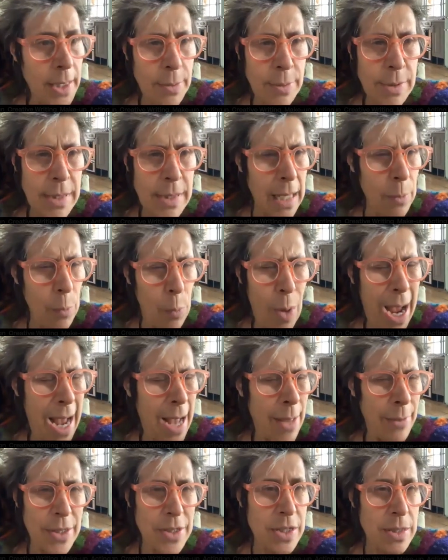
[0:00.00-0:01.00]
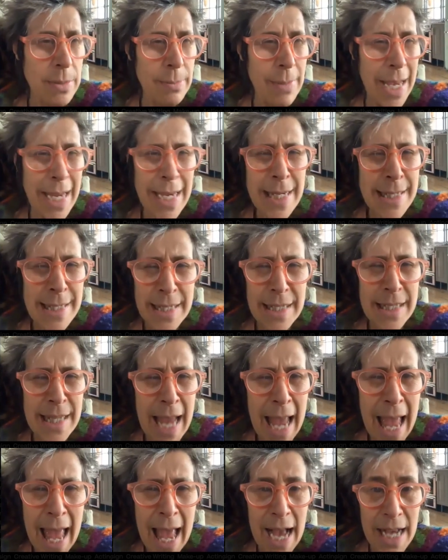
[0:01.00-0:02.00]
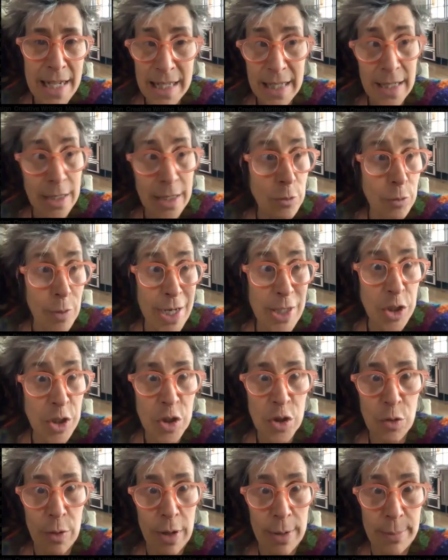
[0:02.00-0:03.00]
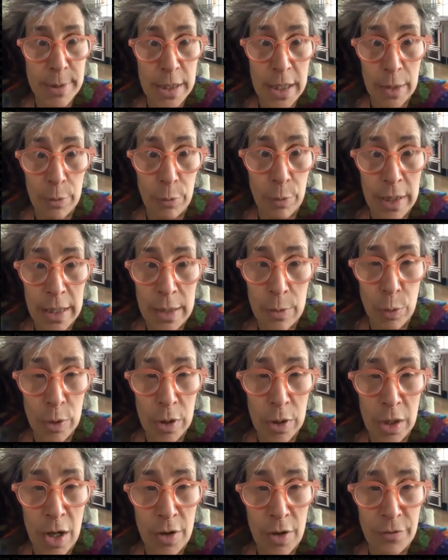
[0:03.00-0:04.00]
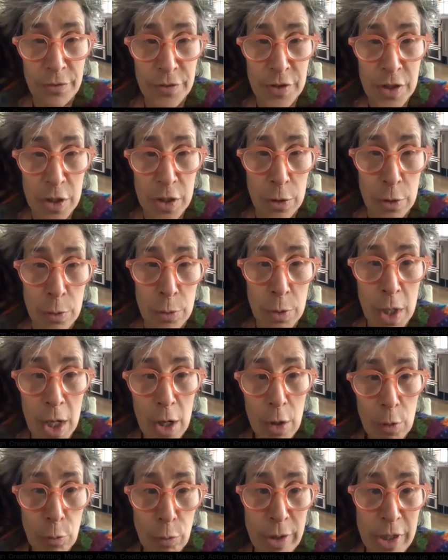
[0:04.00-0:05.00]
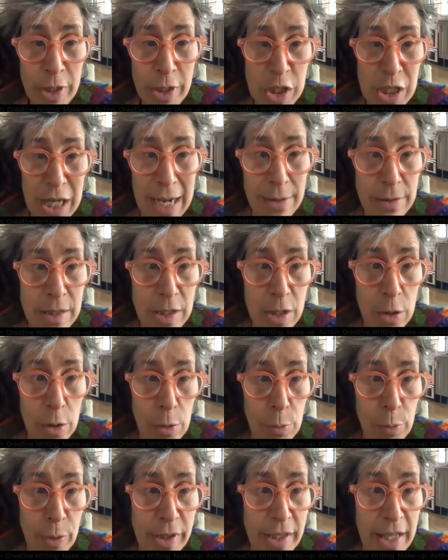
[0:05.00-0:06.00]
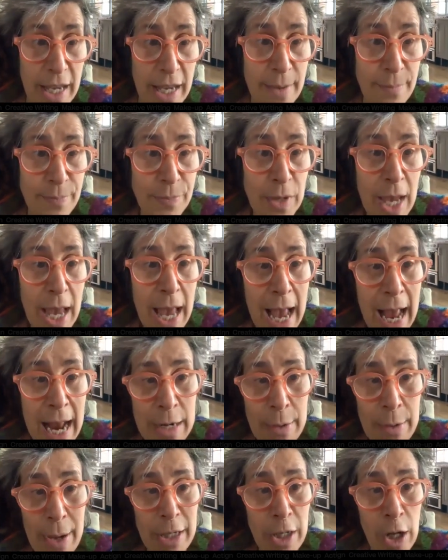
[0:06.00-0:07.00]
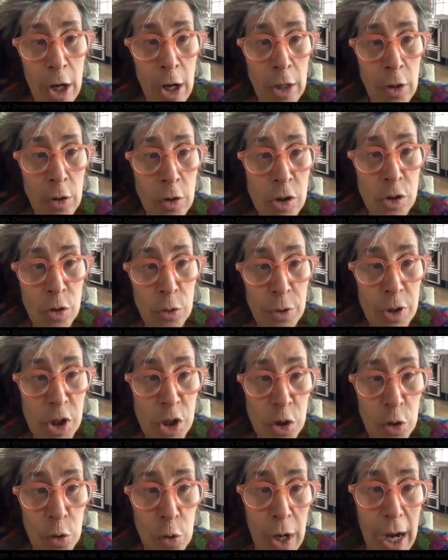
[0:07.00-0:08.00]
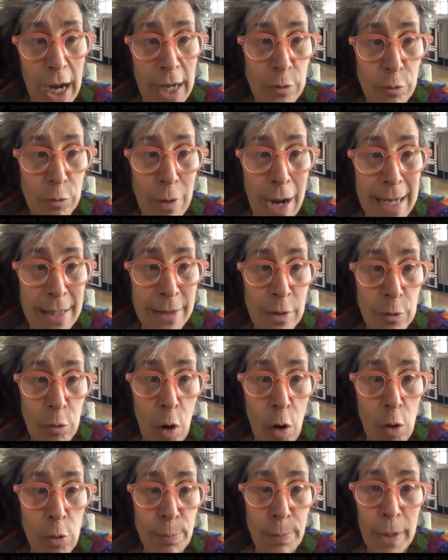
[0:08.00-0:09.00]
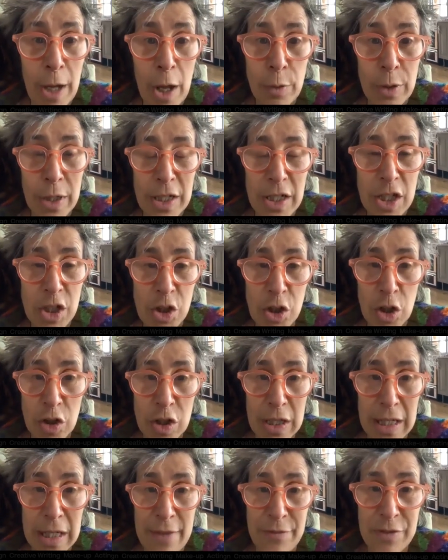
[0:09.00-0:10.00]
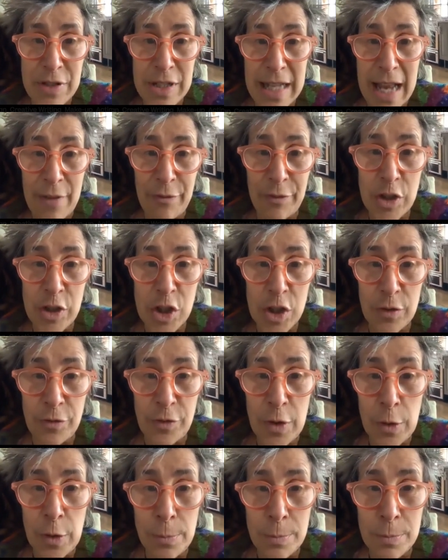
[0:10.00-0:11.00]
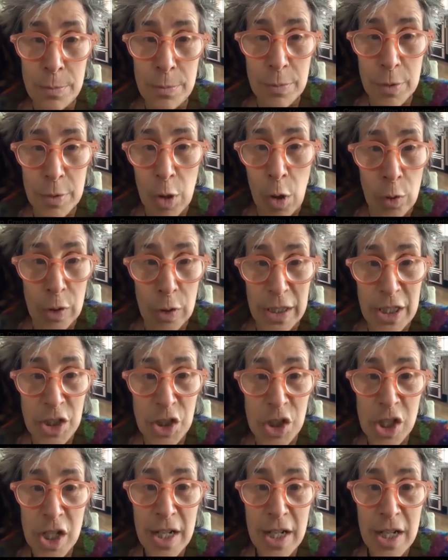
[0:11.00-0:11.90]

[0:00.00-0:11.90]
was like, wow, that's amazing. Yeah. I said, I'd read your script and I really would love to reach out to her with it. Anyway, cut a long story short, I'd rang the wrong bloke and he just left Staffordshire Film College